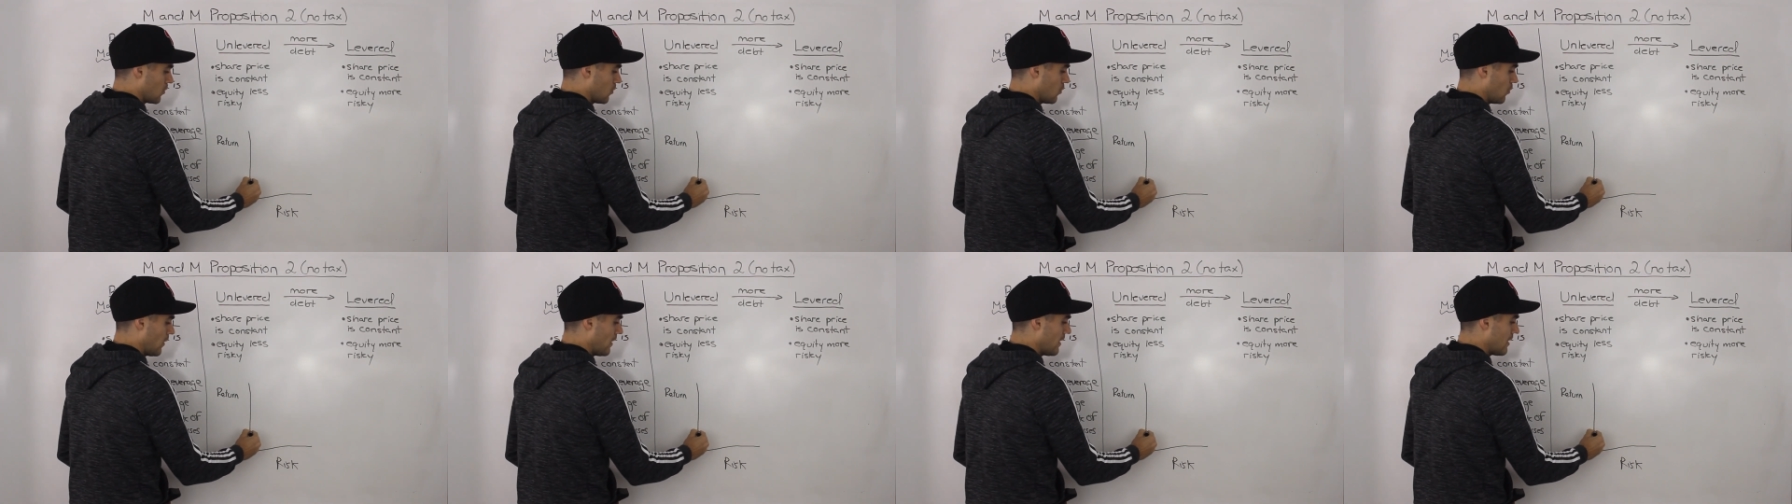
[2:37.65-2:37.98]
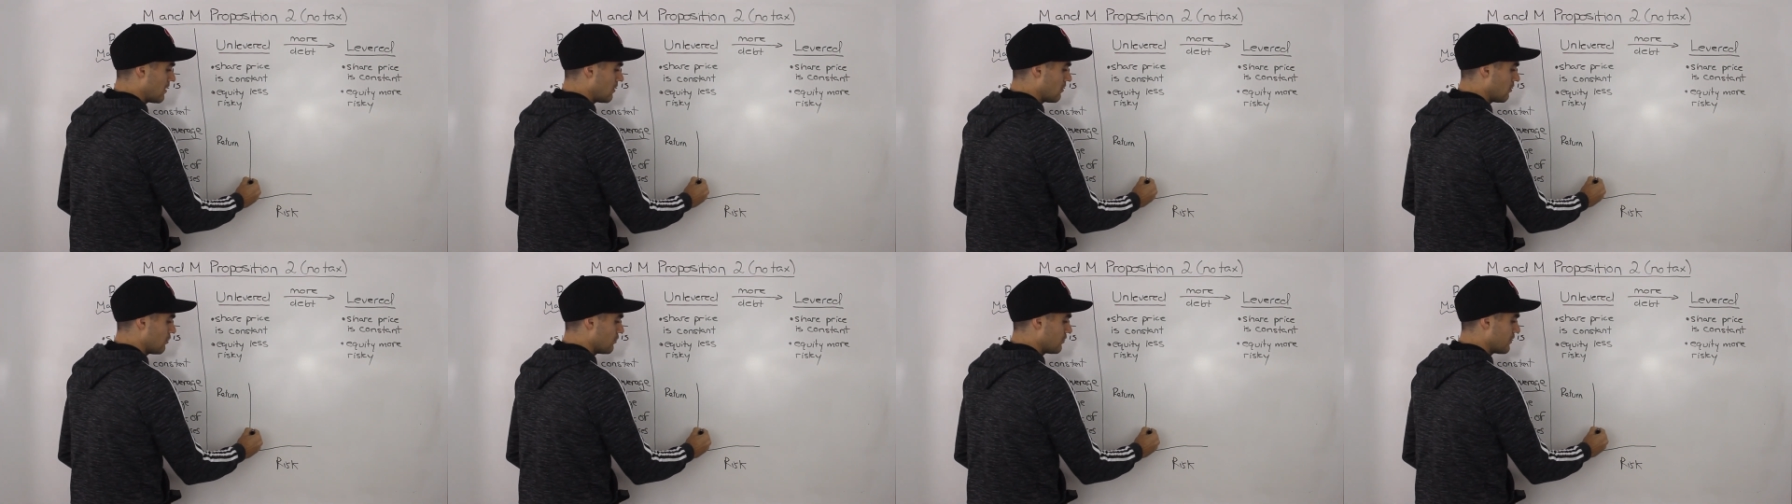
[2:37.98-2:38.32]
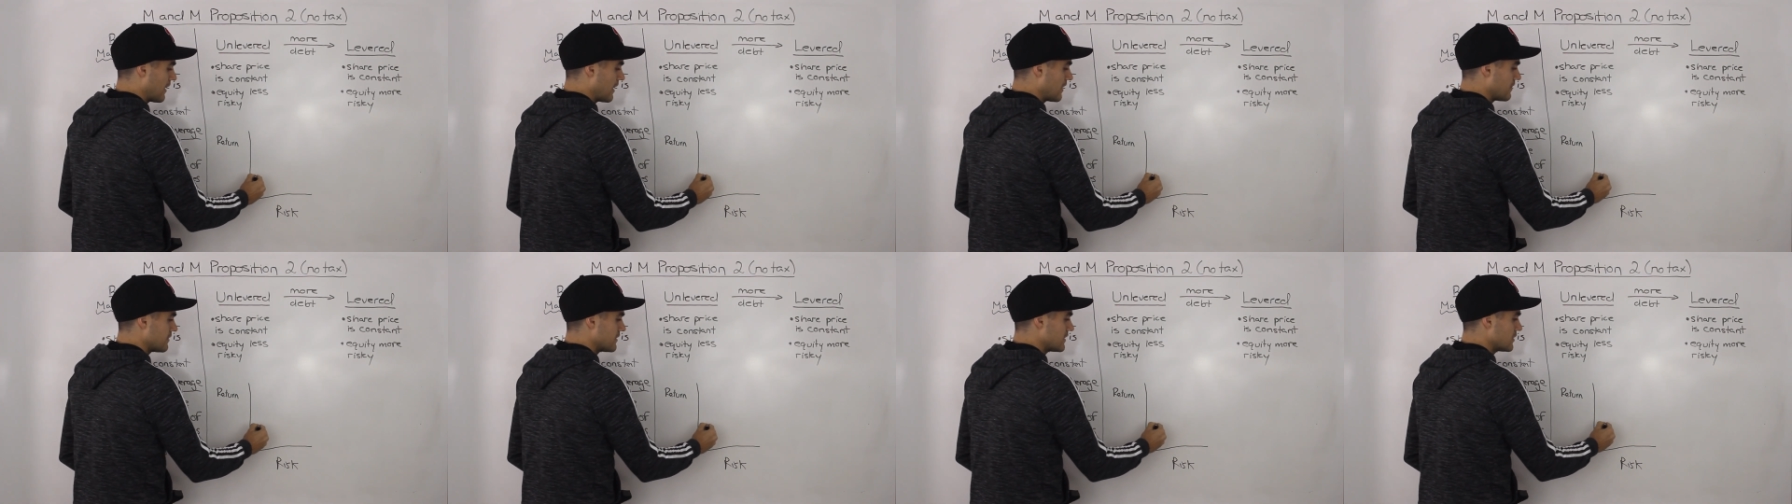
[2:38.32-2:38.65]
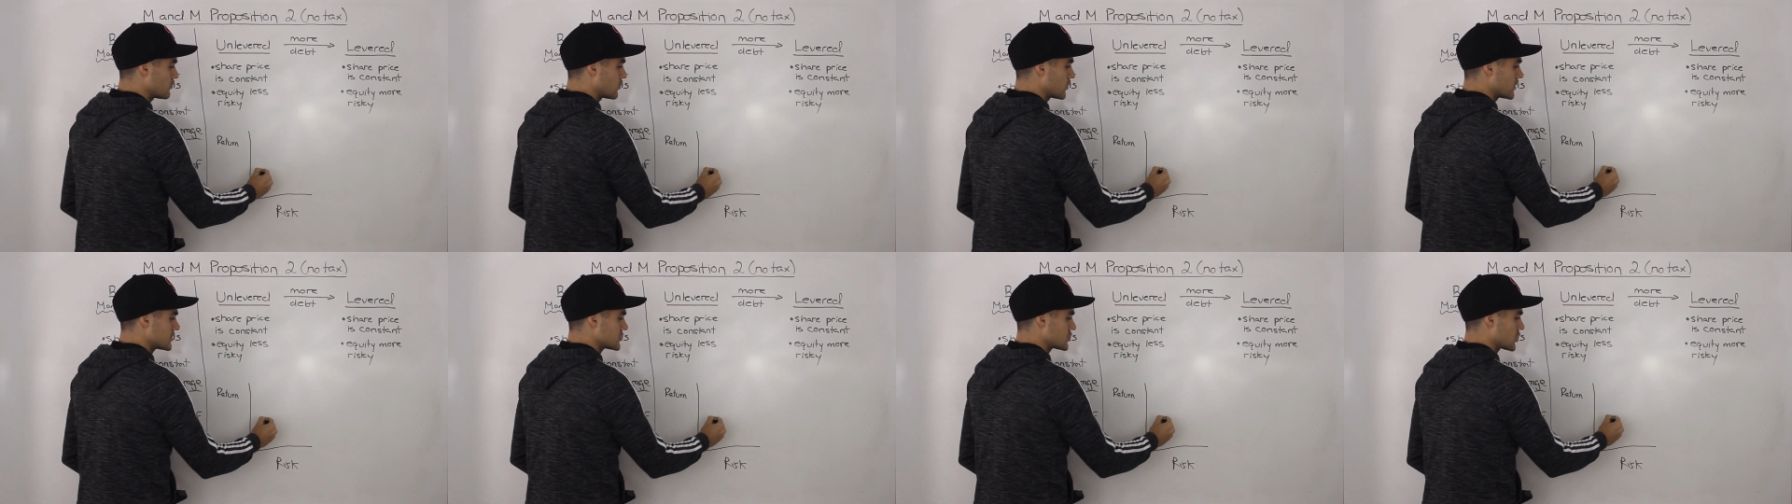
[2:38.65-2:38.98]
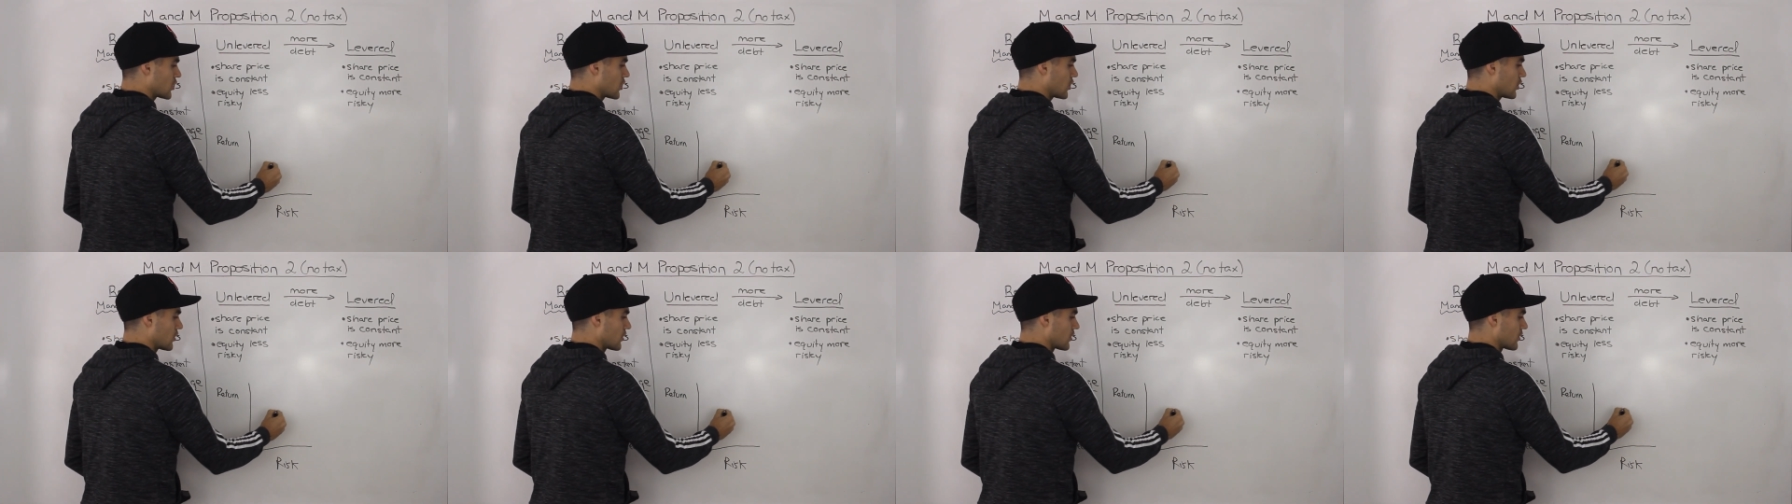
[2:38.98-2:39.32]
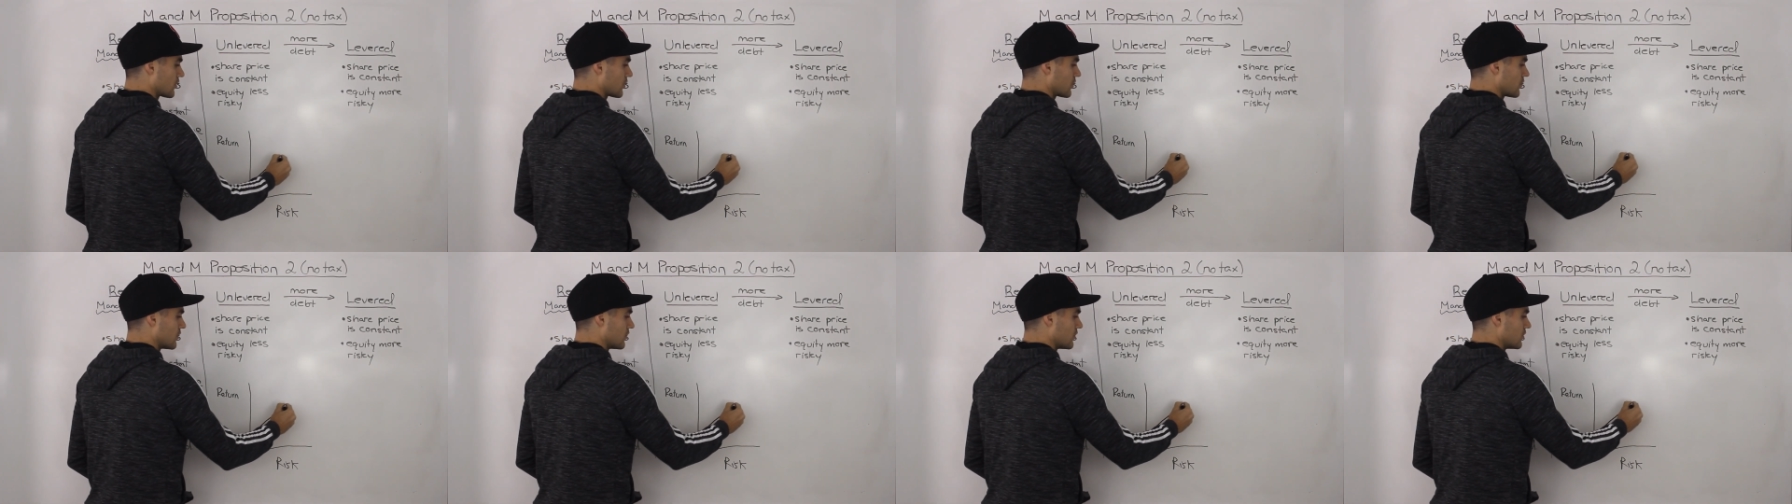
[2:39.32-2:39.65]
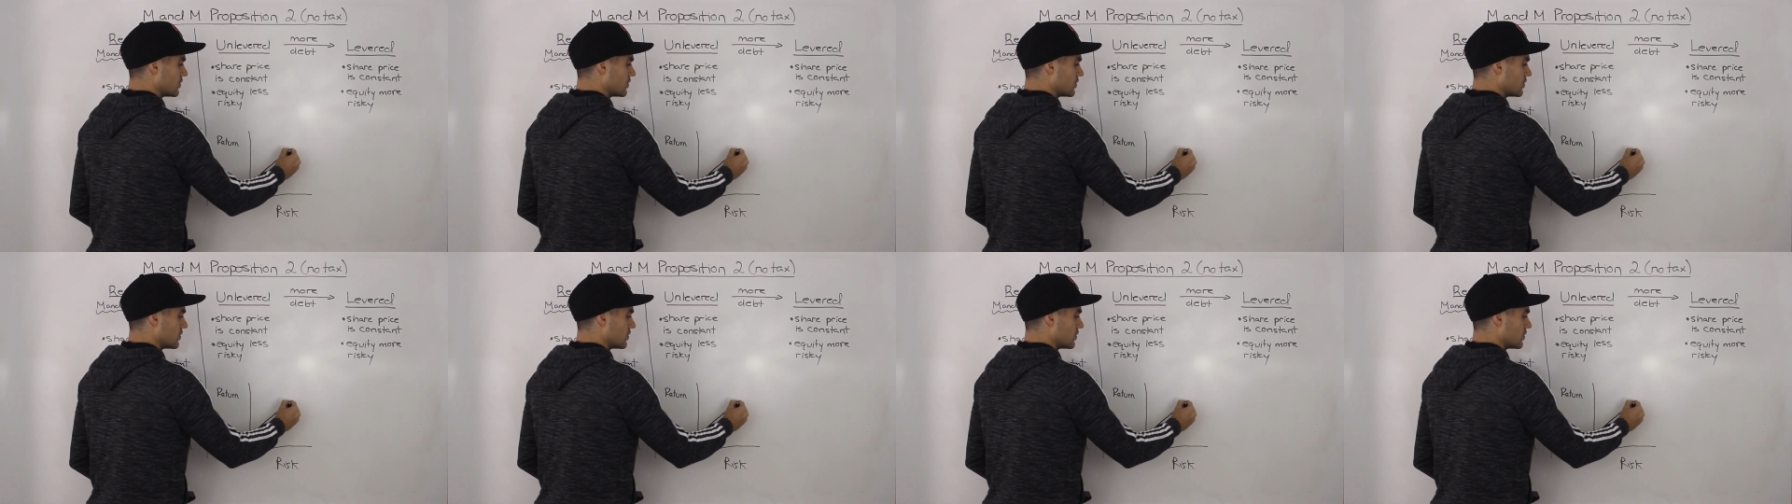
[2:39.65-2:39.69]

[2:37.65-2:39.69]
Well, then the return